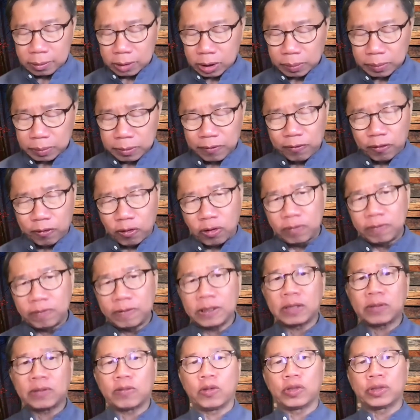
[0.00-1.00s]
chapter 4
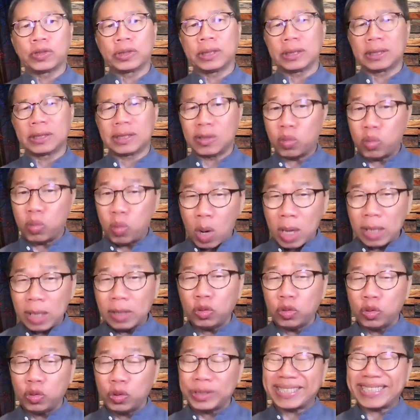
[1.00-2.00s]
verse 4 says, "The one
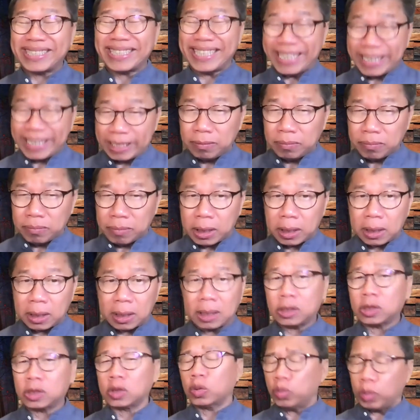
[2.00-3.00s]
who is in me
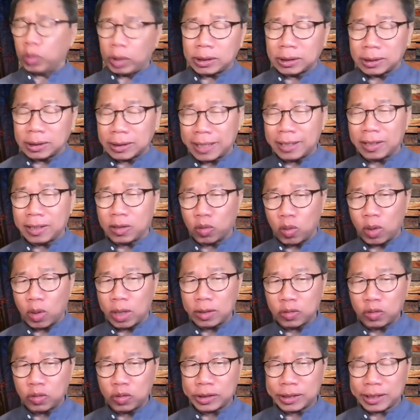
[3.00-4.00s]
is greater than the
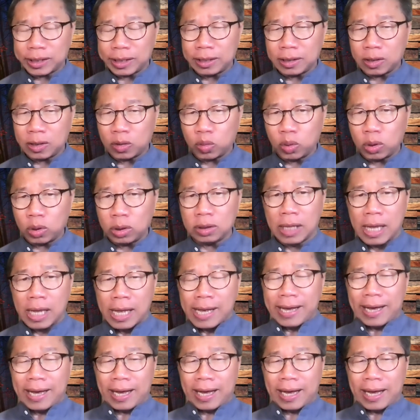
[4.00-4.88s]
one who is in the world."